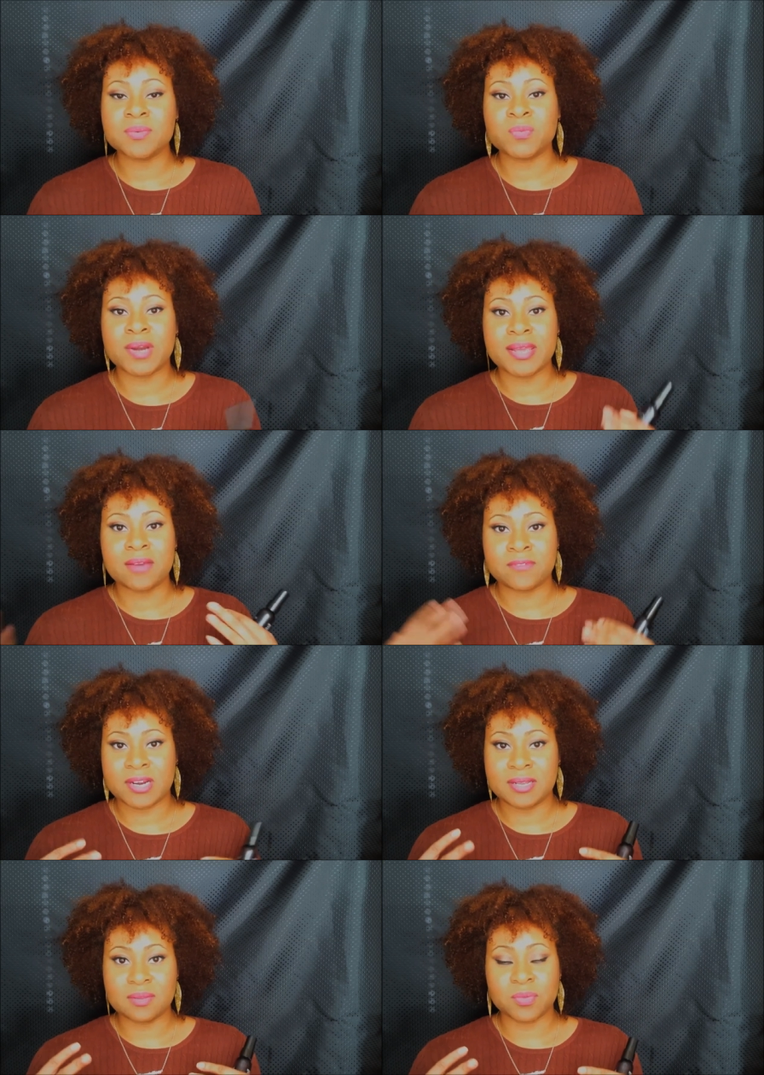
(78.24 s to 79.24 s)
When I get
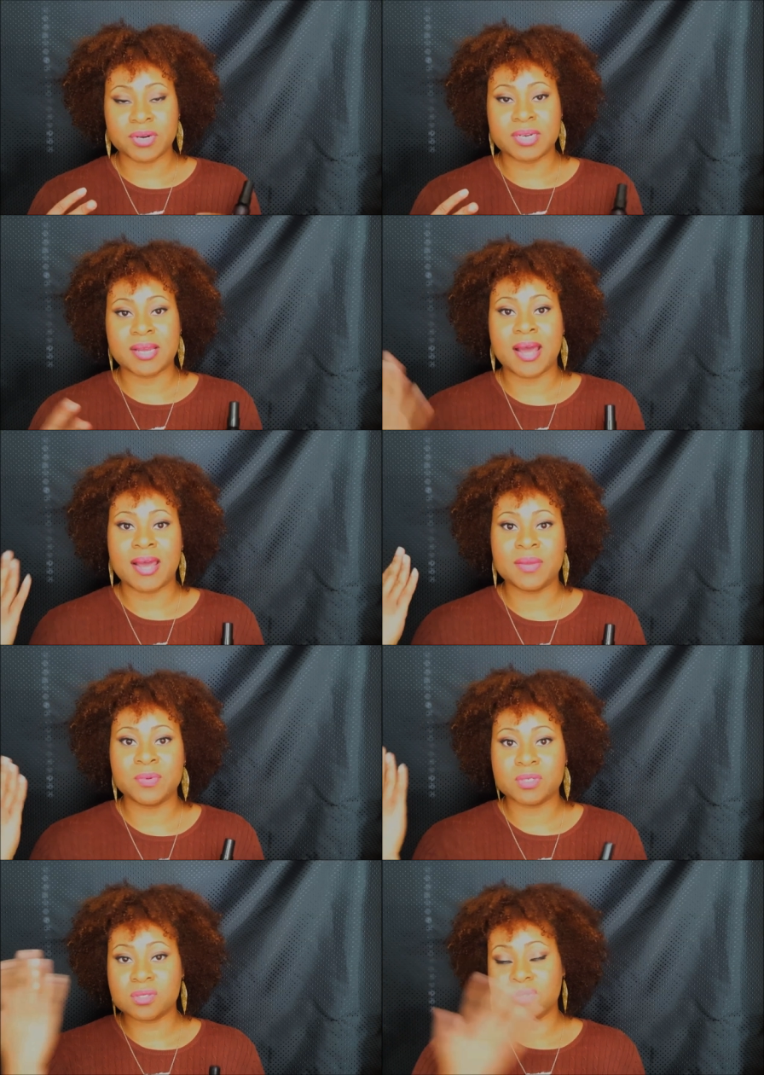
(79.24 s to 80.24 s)
ready in the morning, I
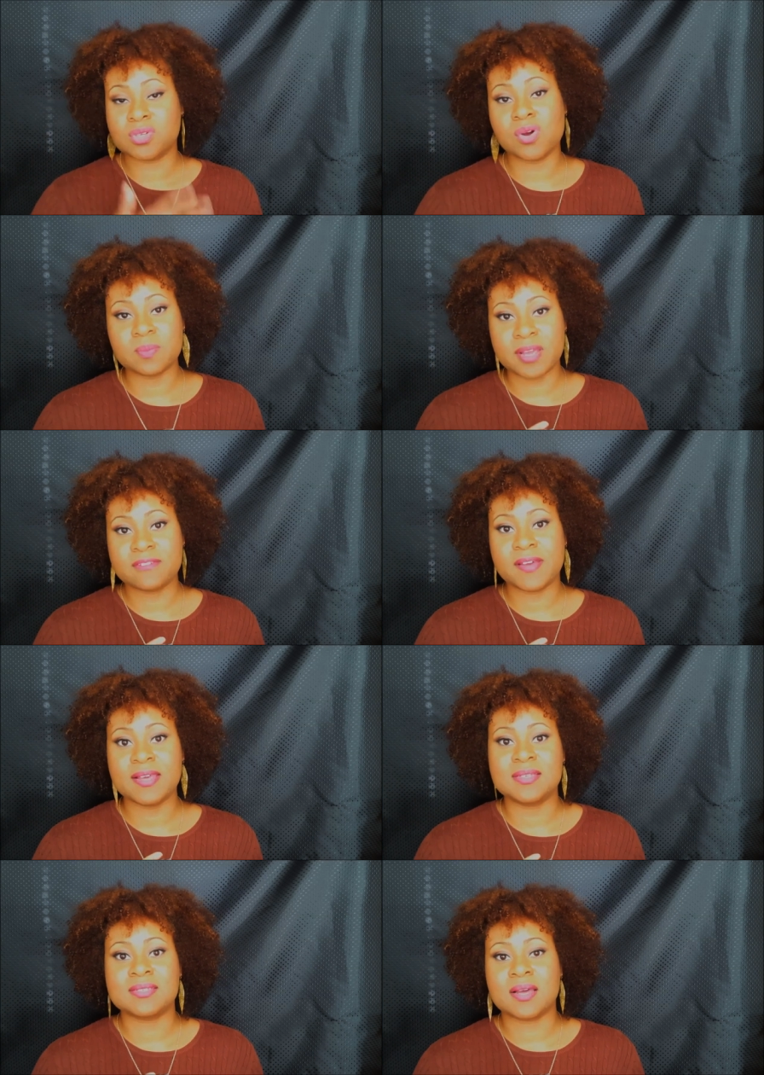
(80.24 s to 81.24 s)
will tone my
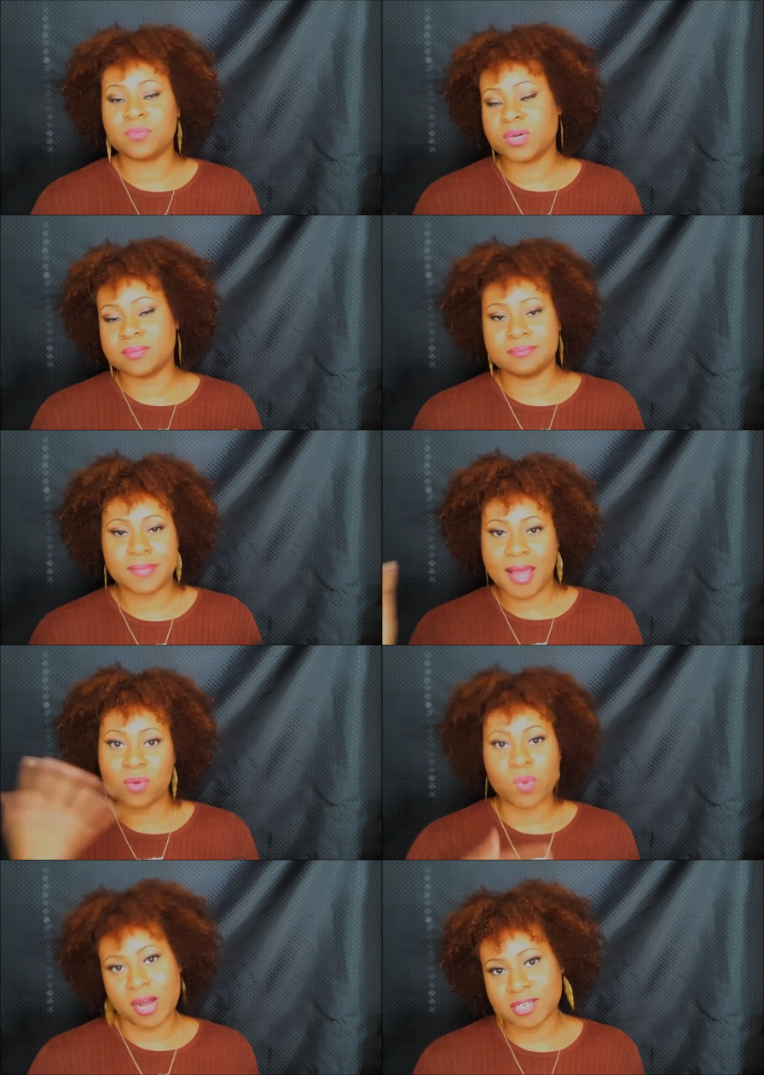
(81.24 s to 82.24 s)
face, well,
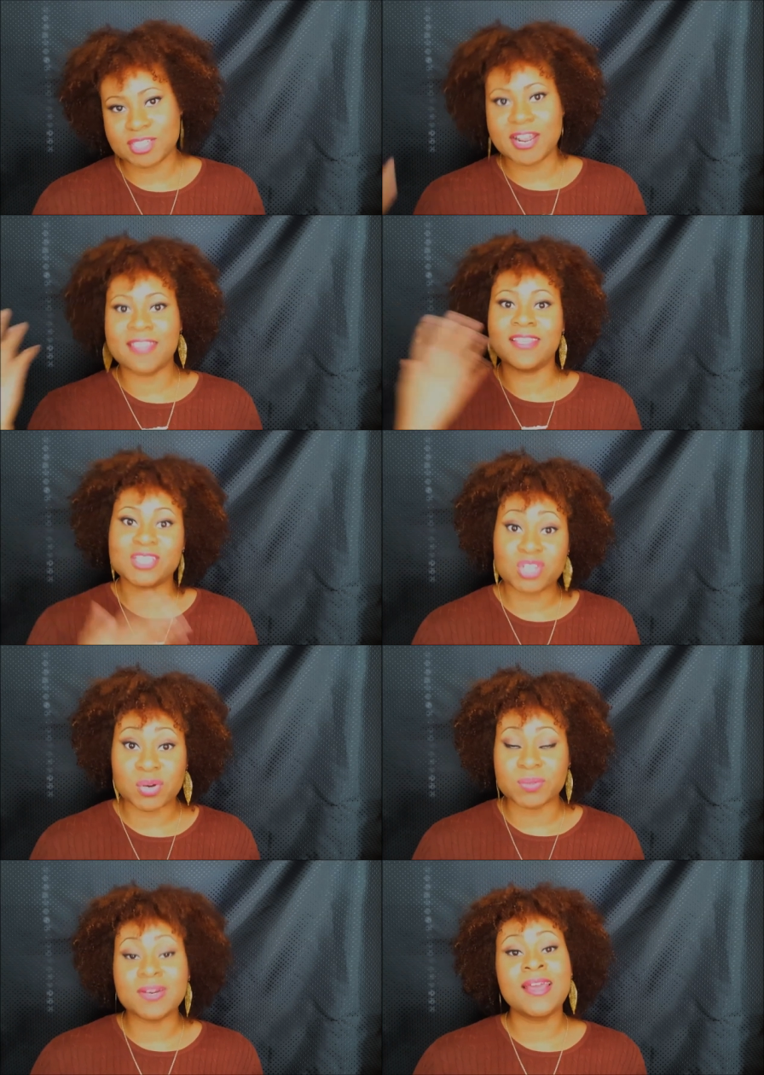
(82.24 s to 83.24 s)
I'll wash and then
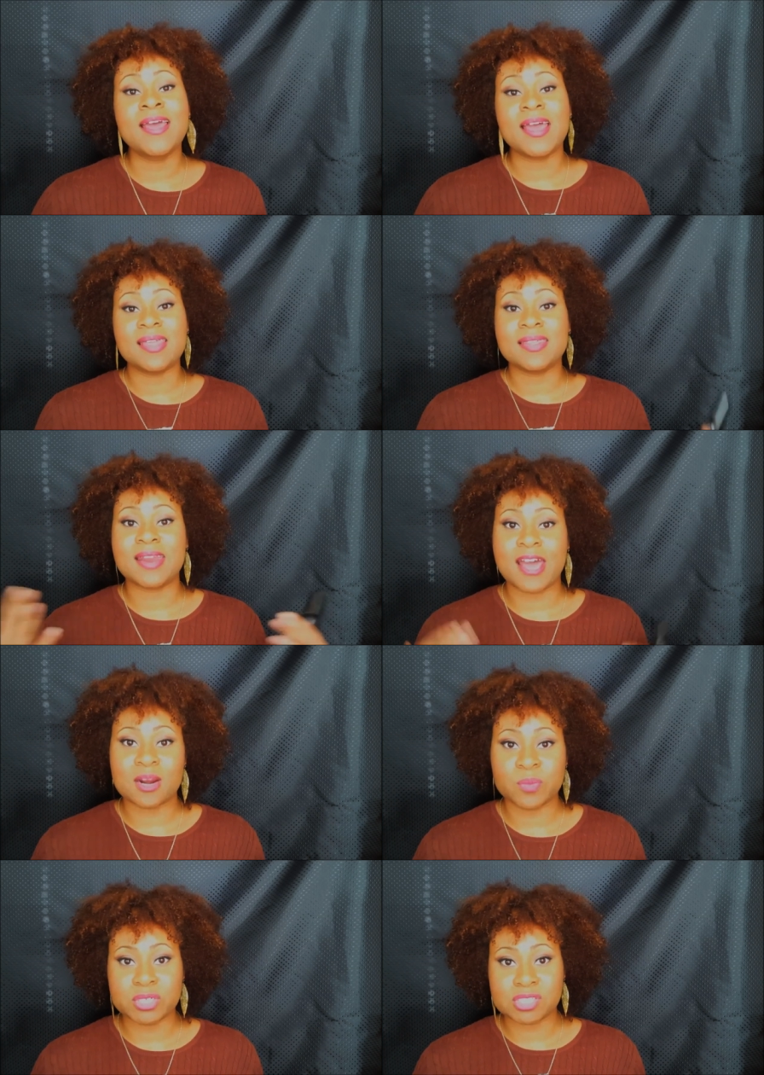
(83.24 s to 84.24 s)
tone and then
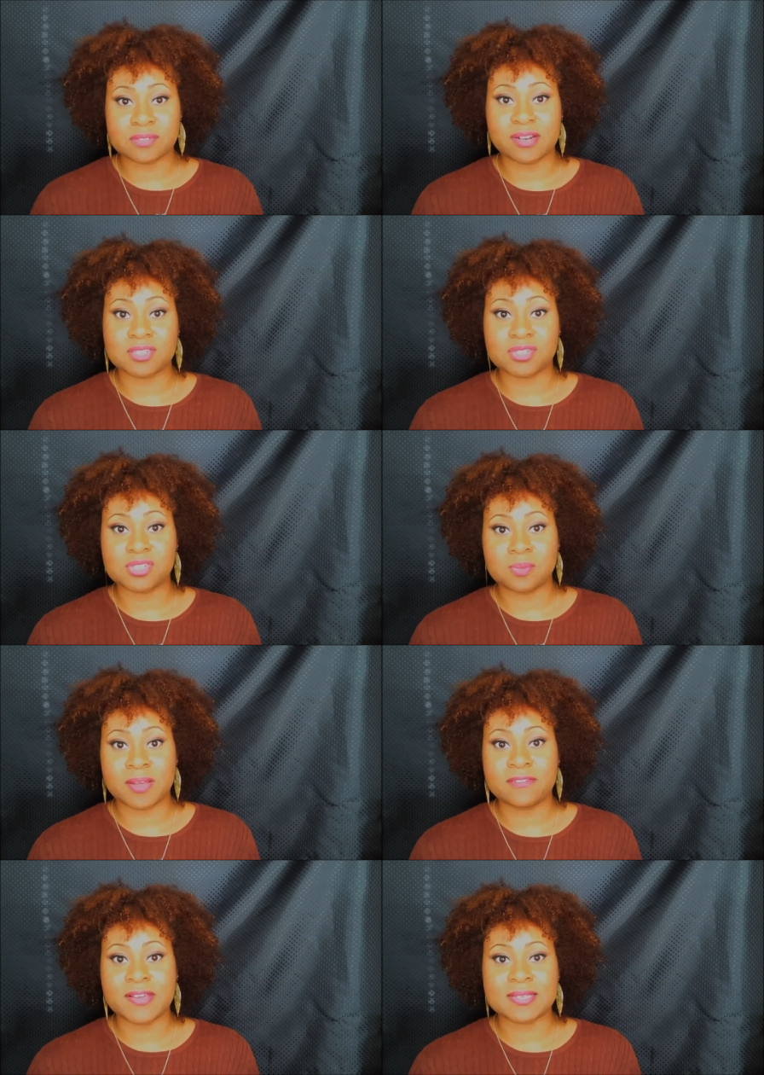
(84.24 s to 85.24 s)
add a moisturizer to
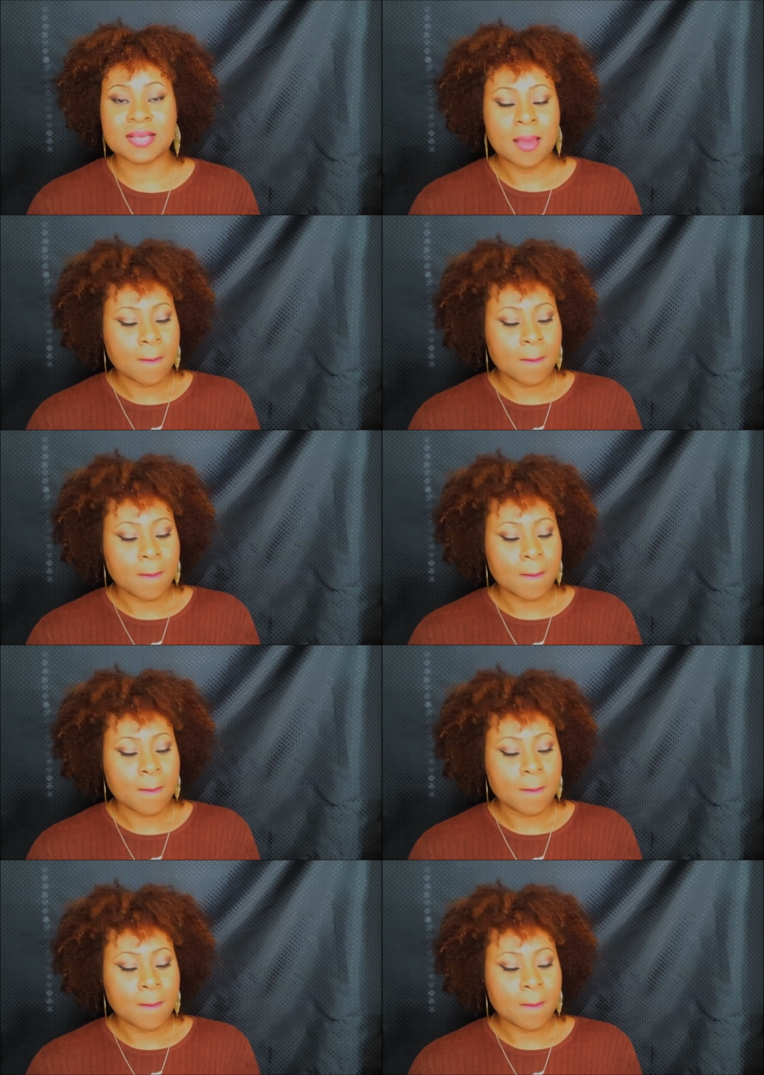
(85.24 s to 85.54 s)
my face.